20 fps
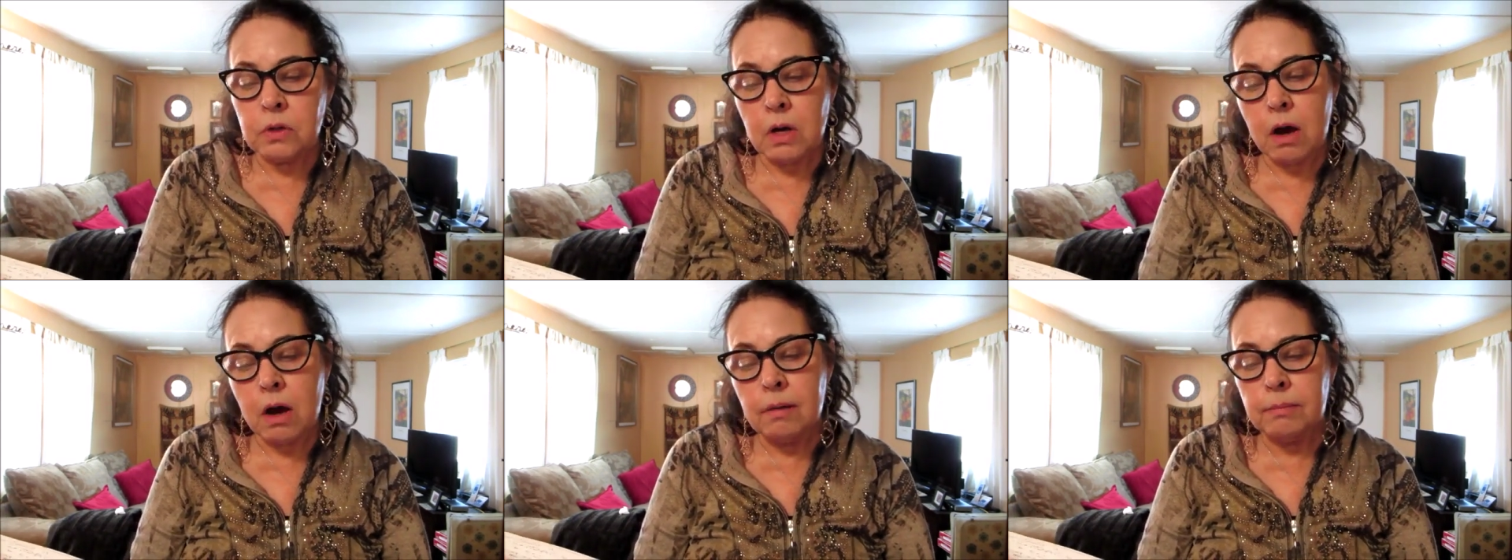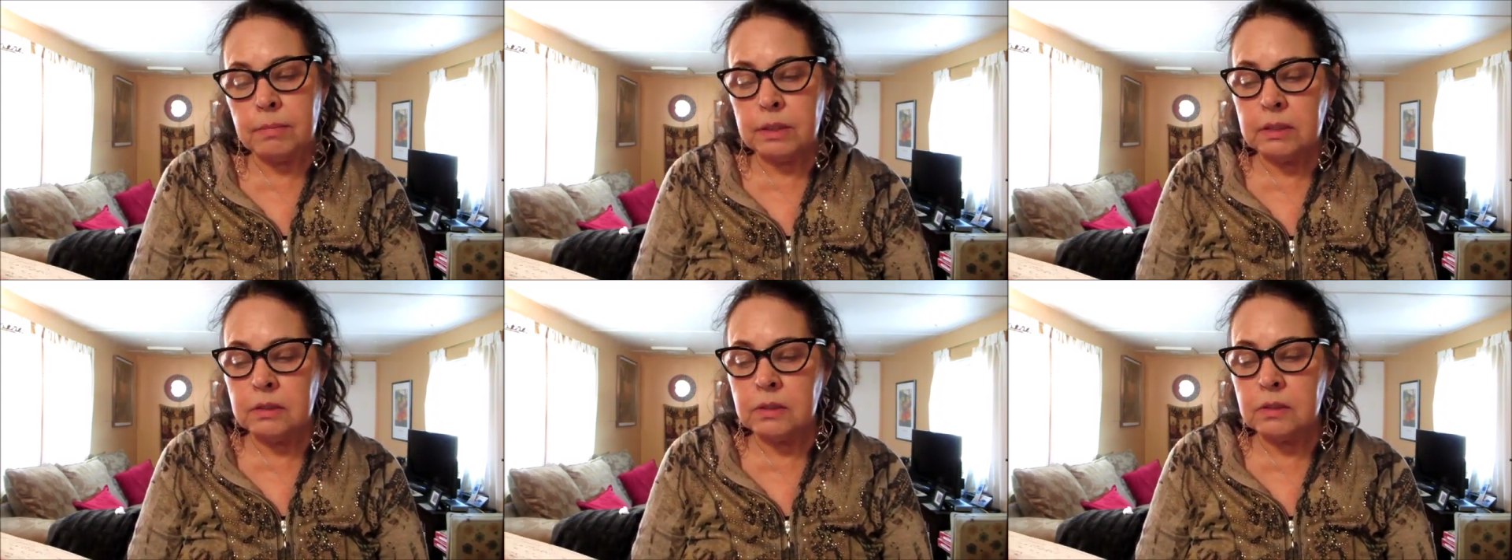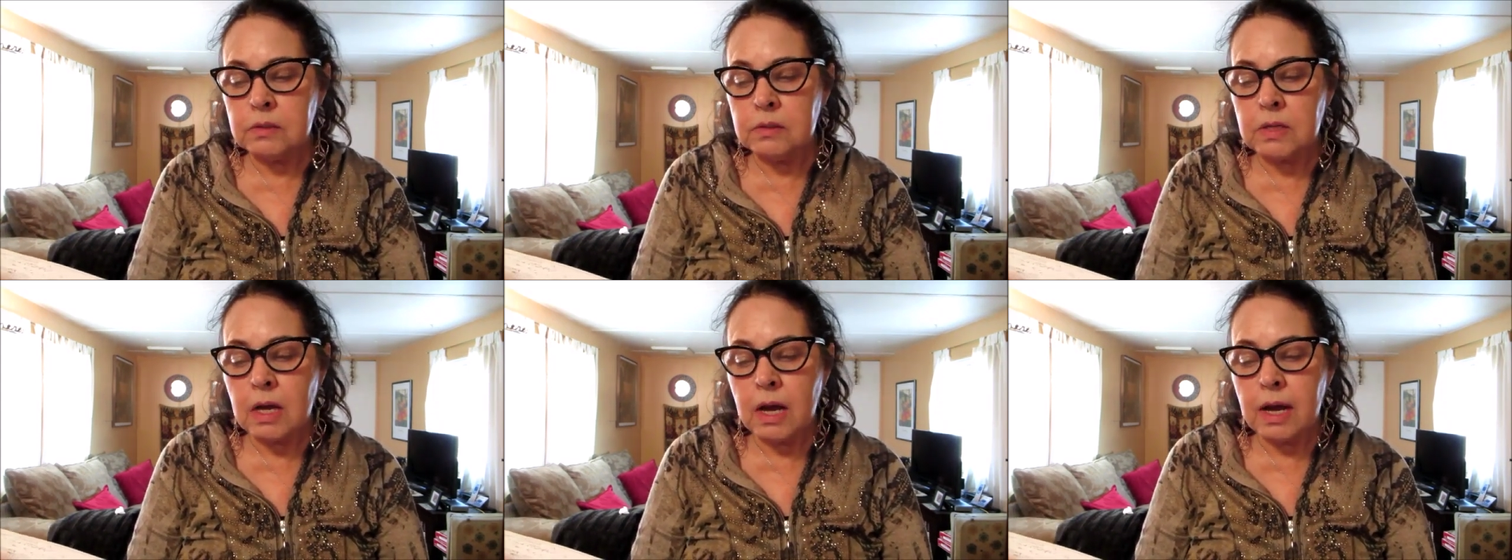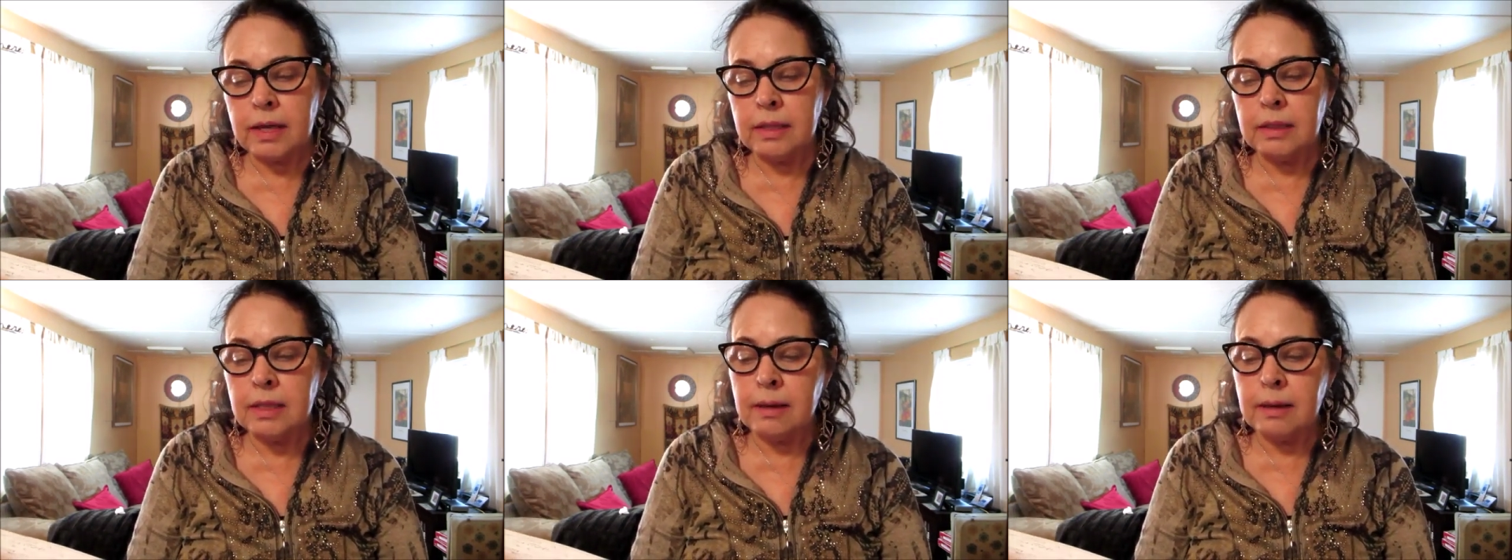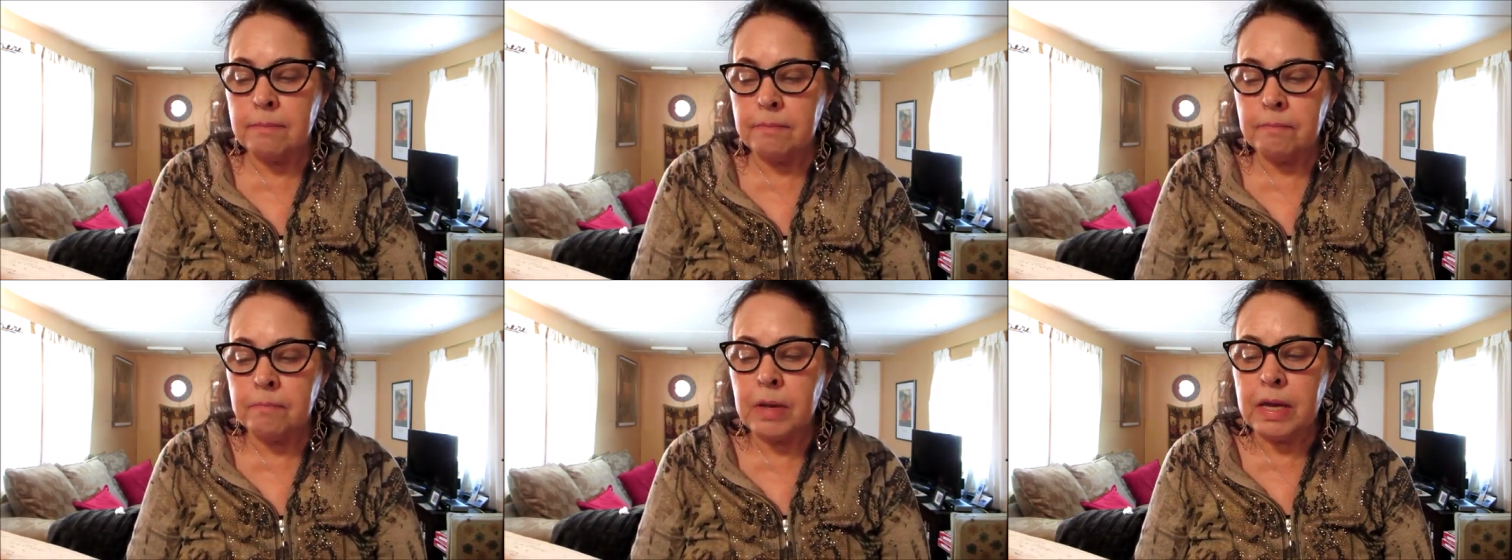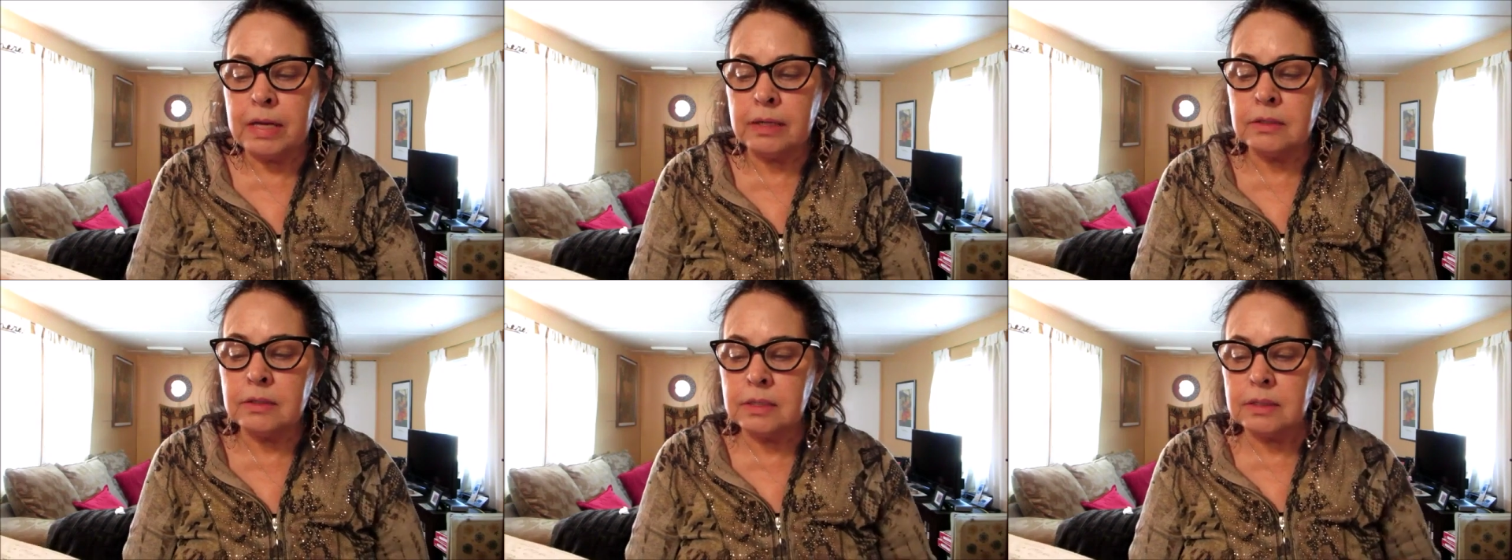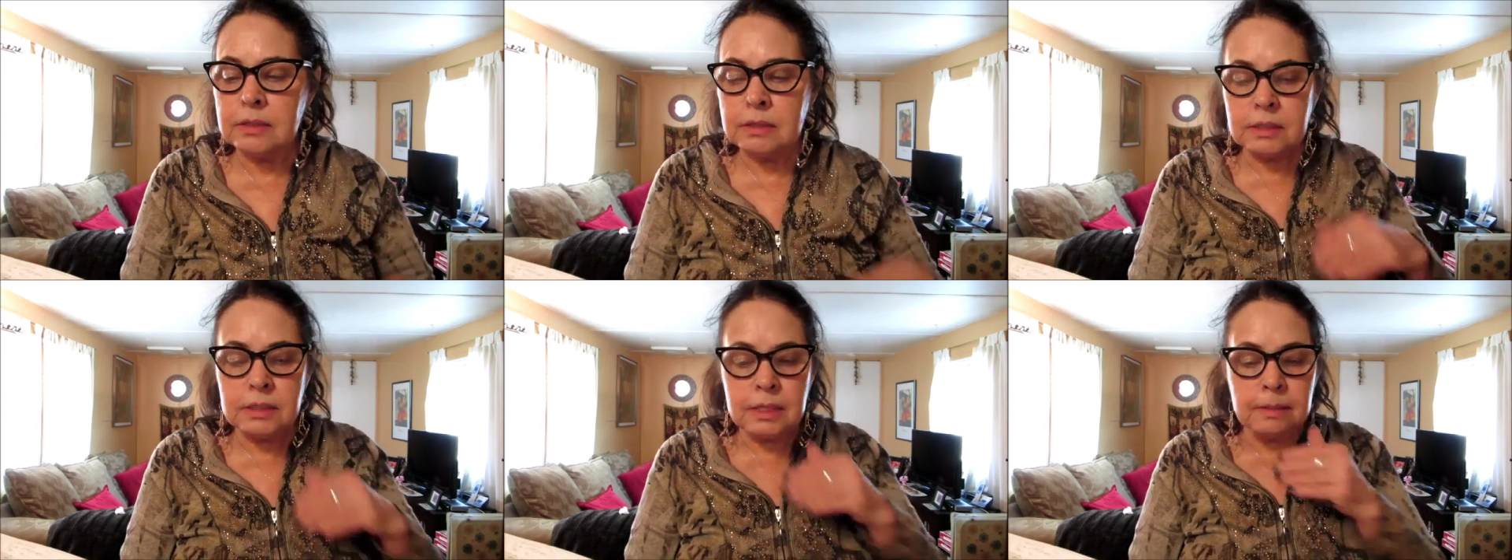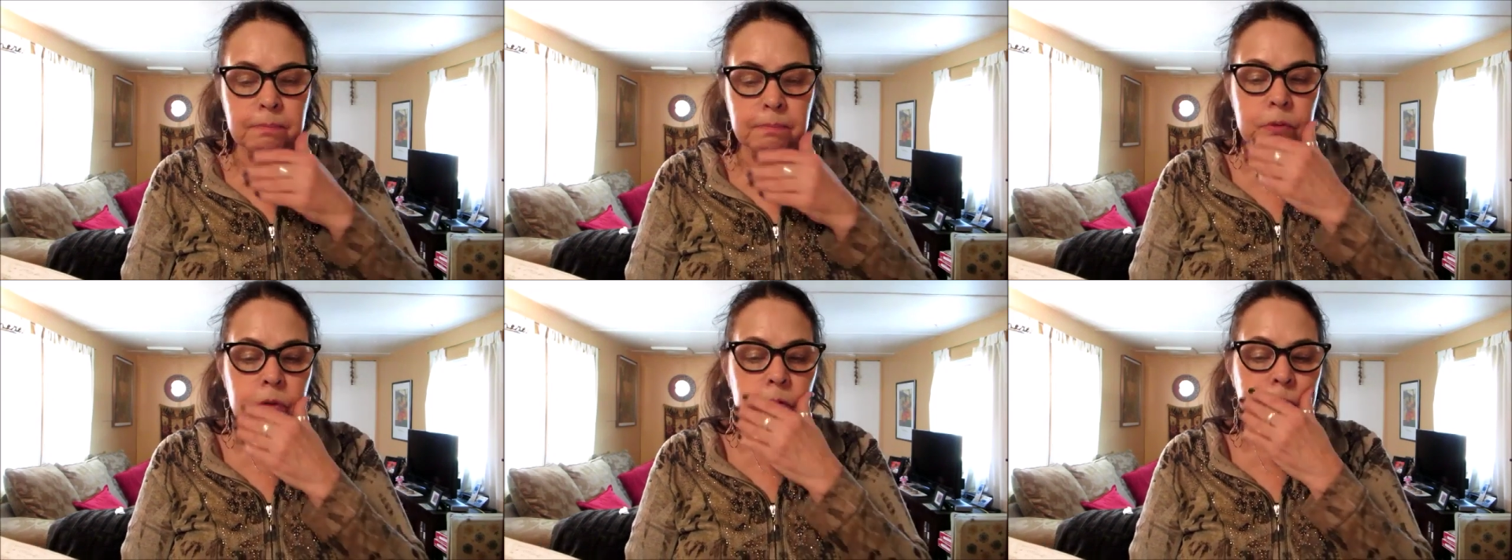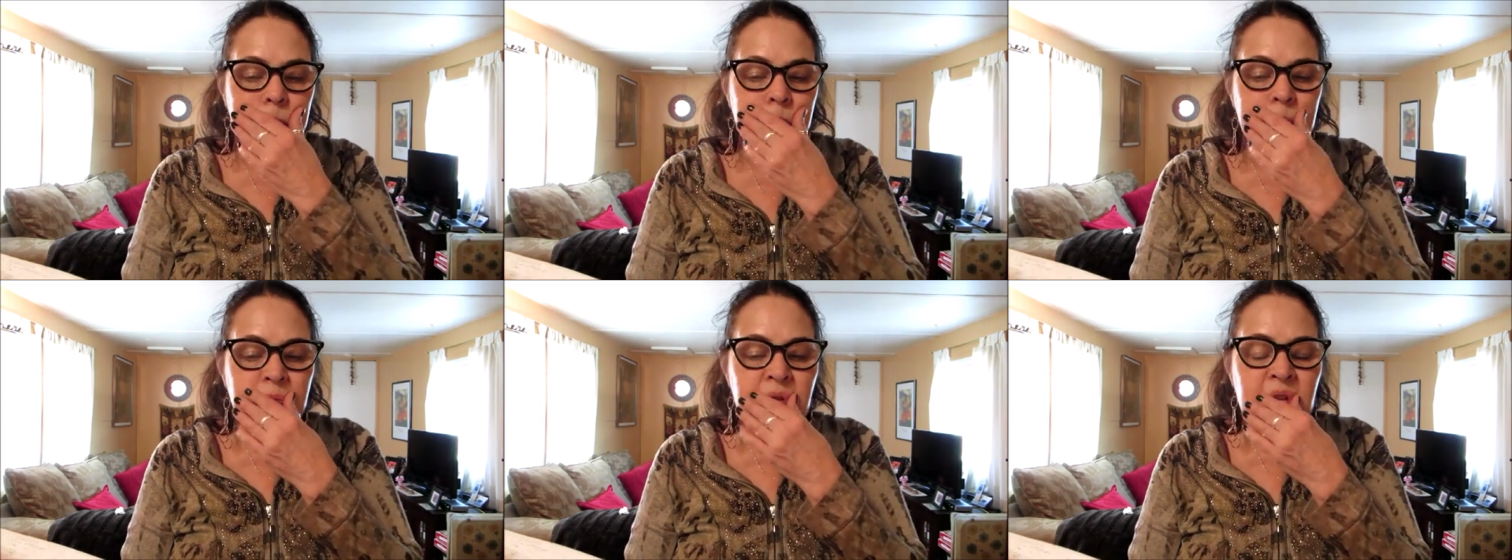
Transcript: calming design that makes it simple